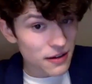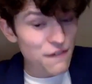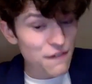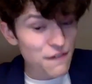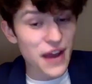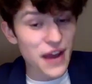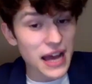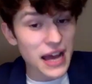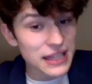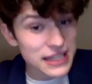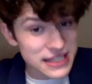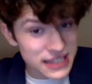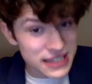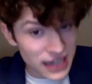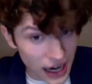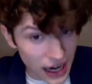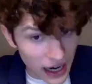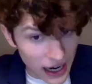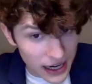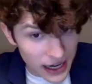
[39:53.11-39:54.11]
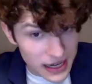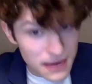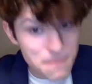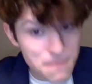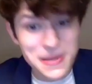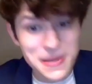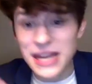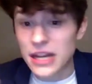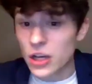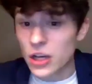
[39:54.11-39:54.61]
Valentine
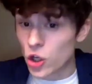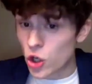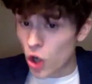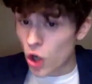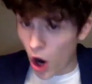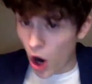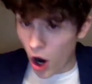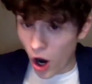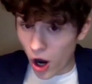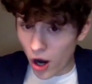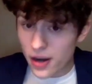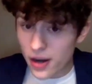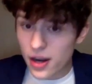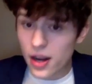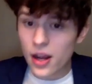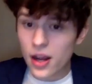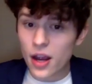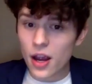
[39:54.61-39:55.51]
being gone,